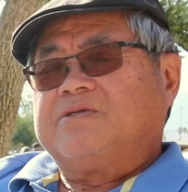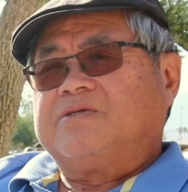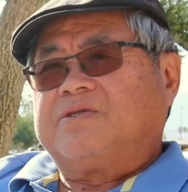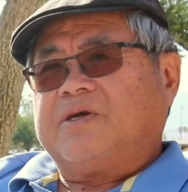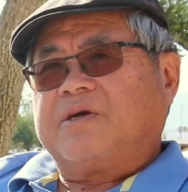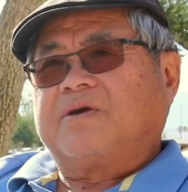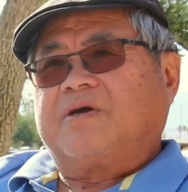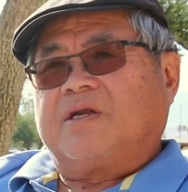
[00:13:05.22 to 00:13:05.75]

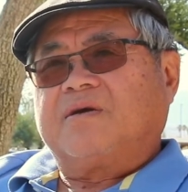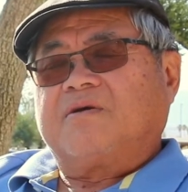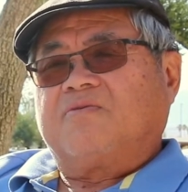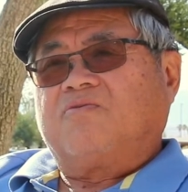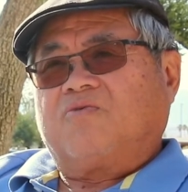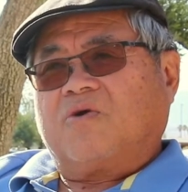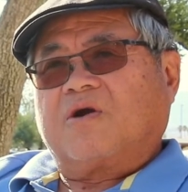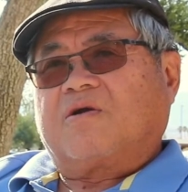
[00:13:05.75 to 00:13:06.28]
they're going to
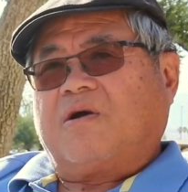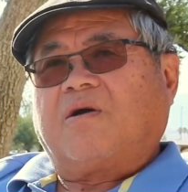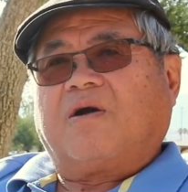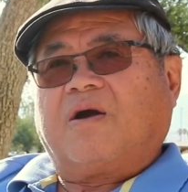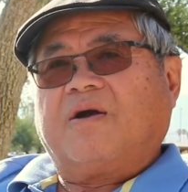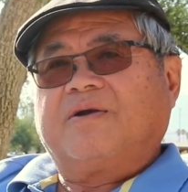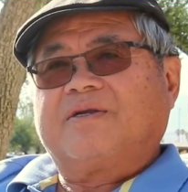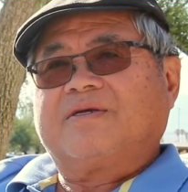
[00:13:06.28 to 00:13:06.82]
work
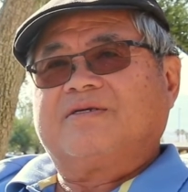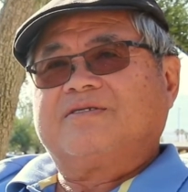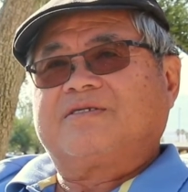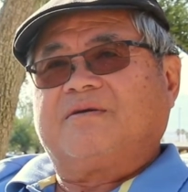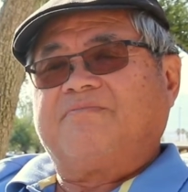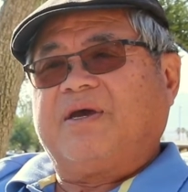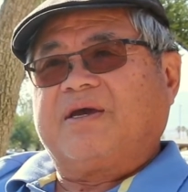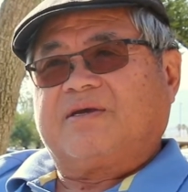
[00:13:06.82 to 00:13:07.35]
hard
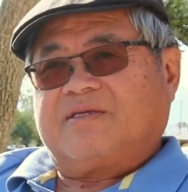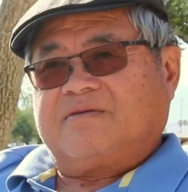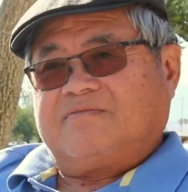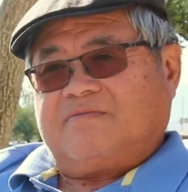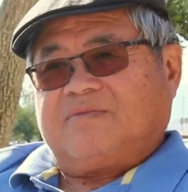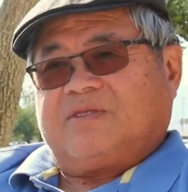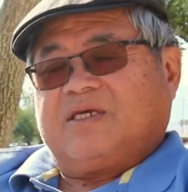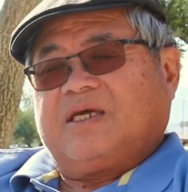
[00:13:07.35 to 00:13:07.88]
to make
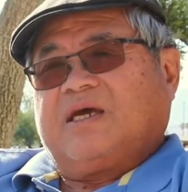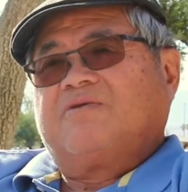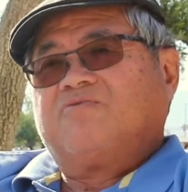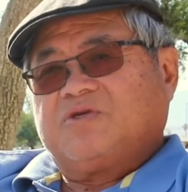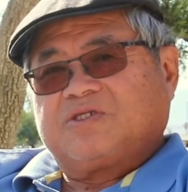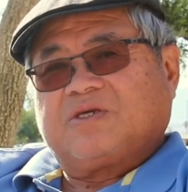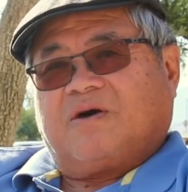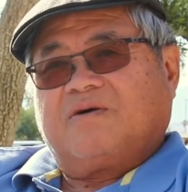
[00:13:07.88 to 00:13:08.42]
the end
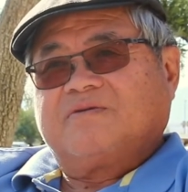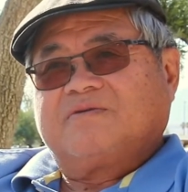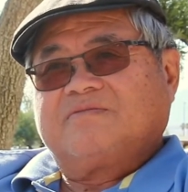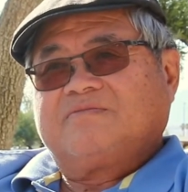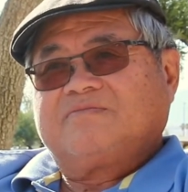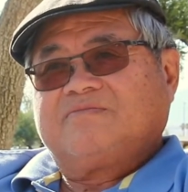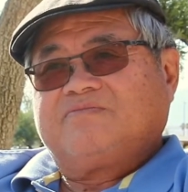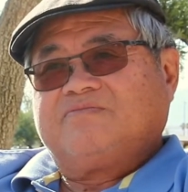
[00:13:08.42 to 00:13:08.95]
result
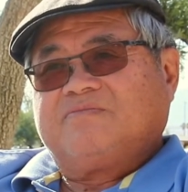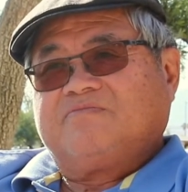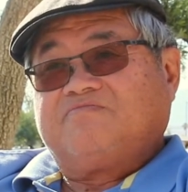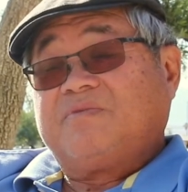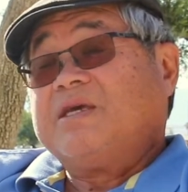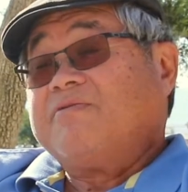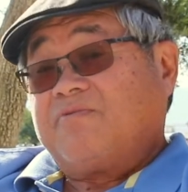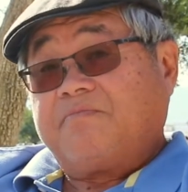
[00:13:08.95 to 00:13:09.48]

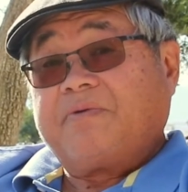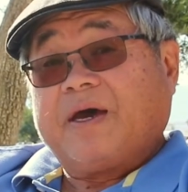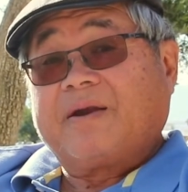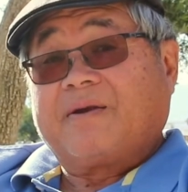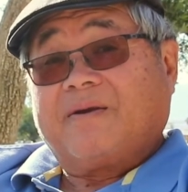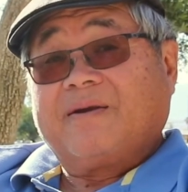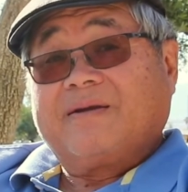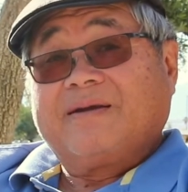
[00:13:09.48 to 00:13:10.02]
even
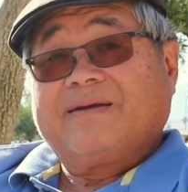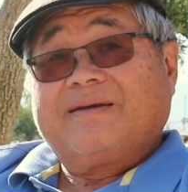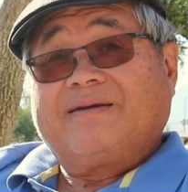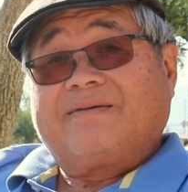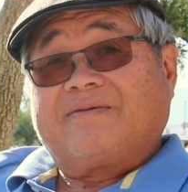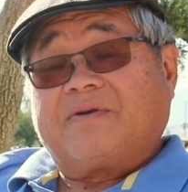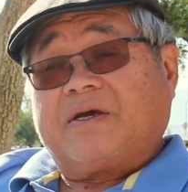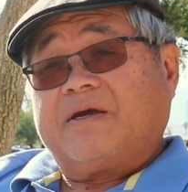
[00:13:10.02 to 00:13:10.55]
better,
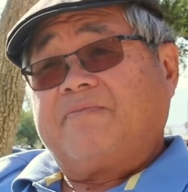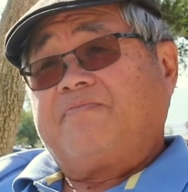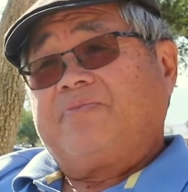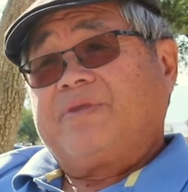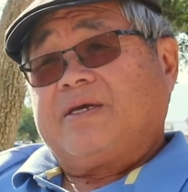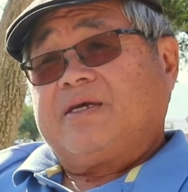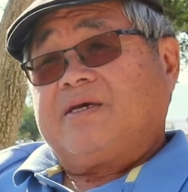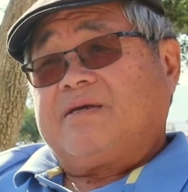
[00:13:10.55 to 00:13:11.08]
right?
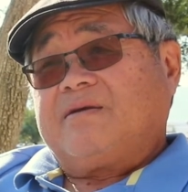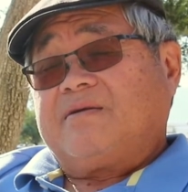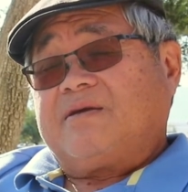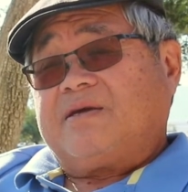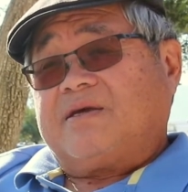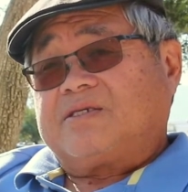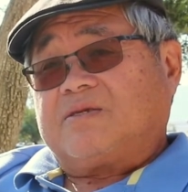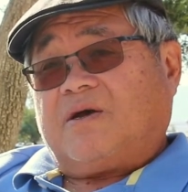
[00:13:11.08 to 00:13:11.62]

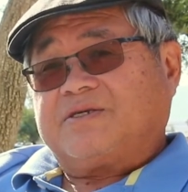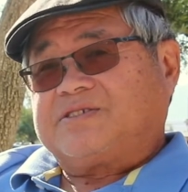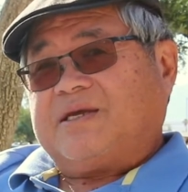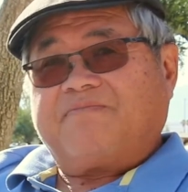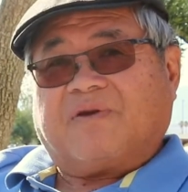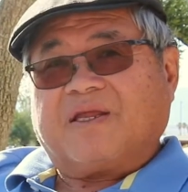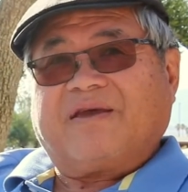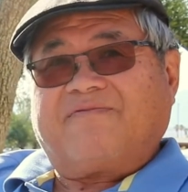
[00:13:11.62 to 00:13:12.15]
As long as they
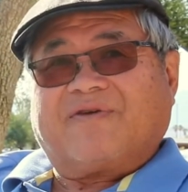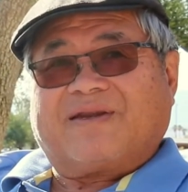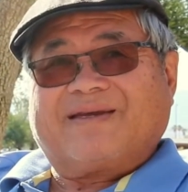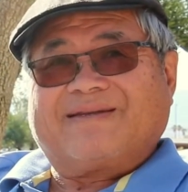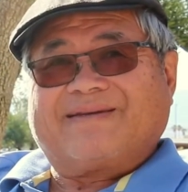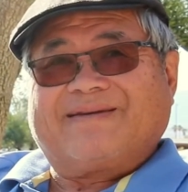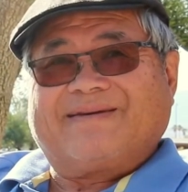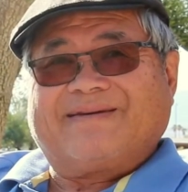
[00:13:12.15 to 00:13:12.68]
believe in it.
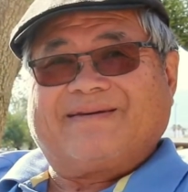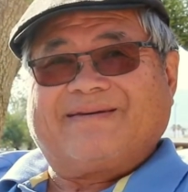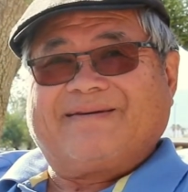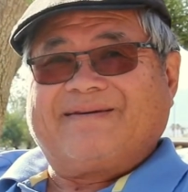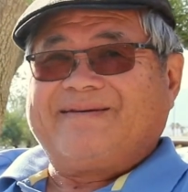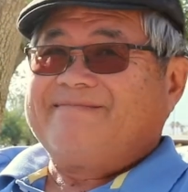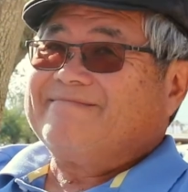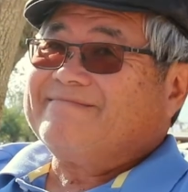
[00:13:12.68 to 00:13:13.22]

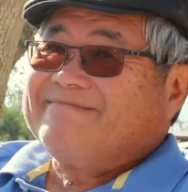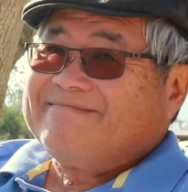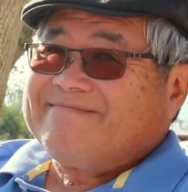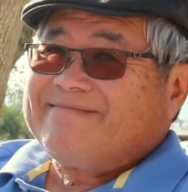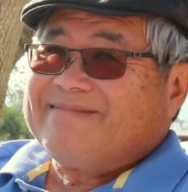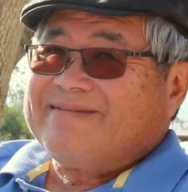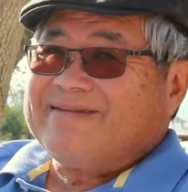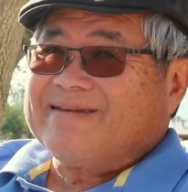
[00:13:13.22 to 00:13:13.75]

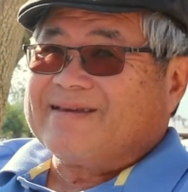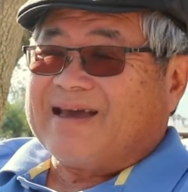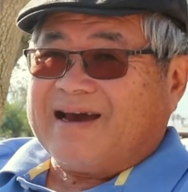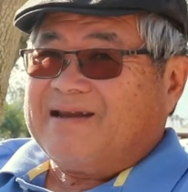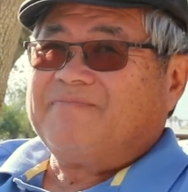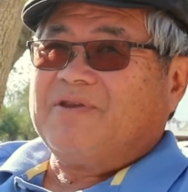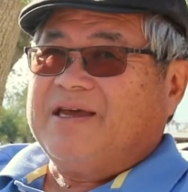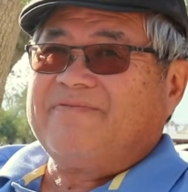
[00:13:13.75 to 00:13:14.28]
You got
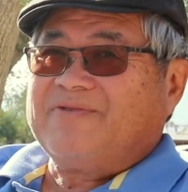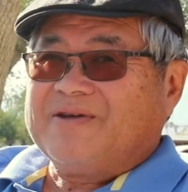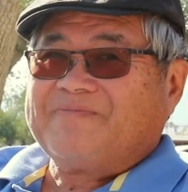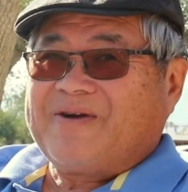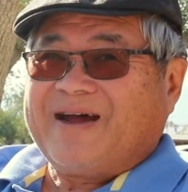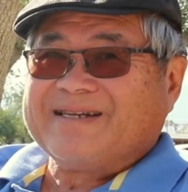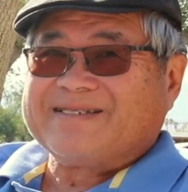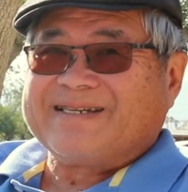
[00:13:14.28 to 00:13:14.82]
to believe in your
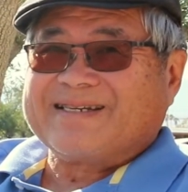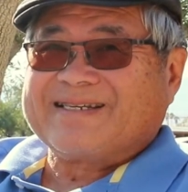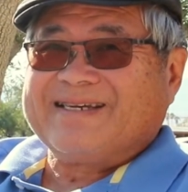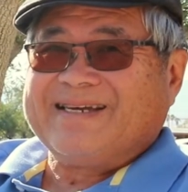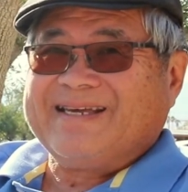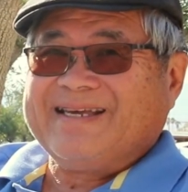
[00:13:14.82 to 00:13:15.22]
project.